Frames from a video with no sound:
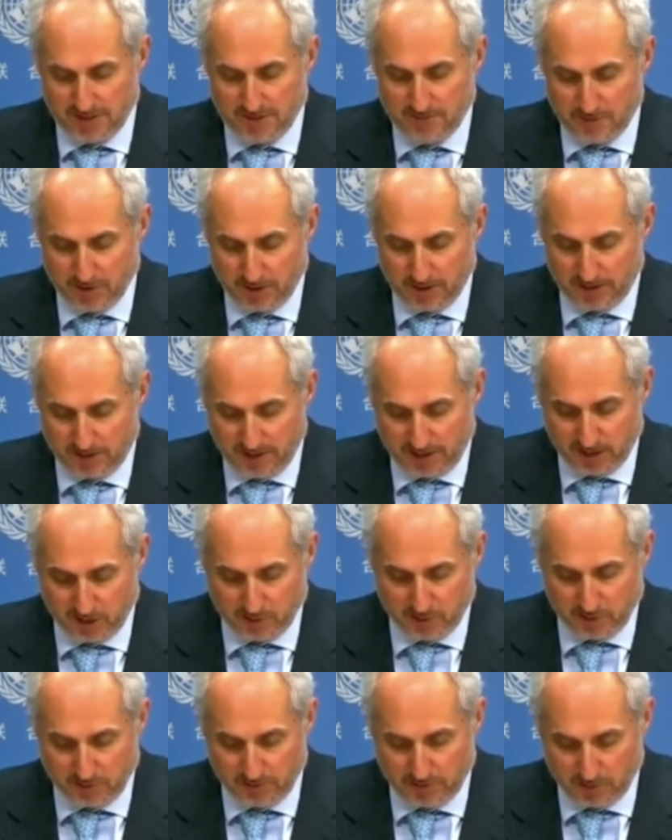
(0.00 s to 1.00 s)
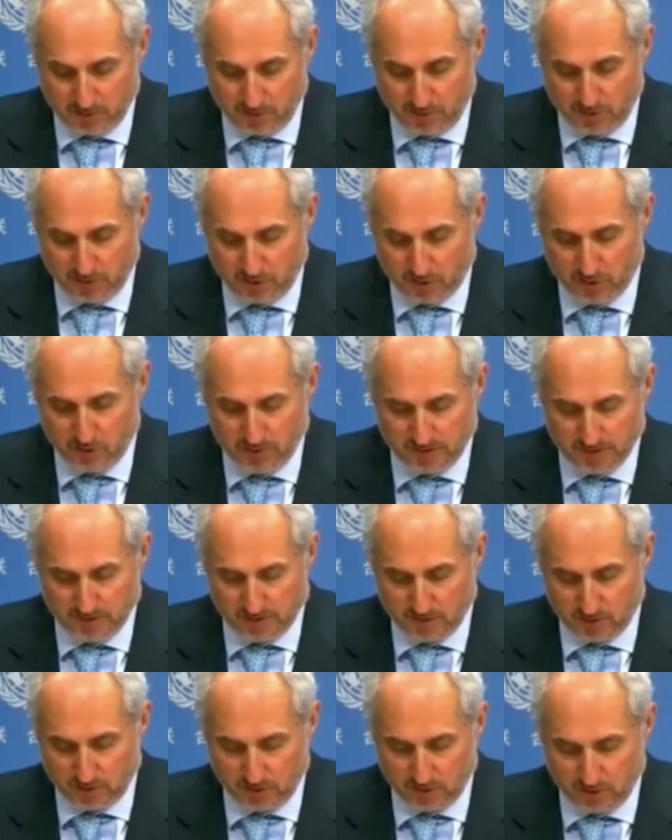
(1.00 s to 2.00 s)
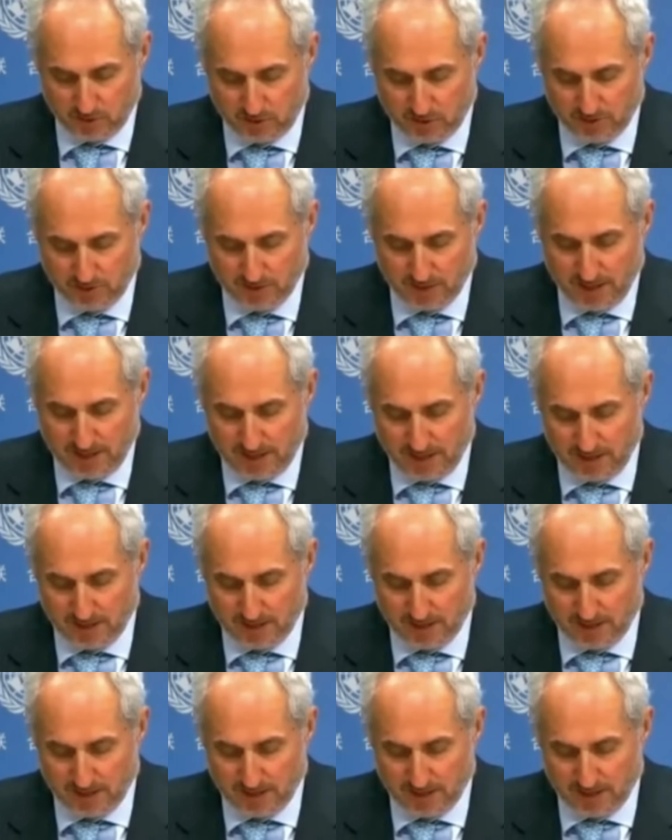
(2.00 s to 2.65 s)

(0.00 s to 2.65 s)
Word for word: deepen engagement between the two institutions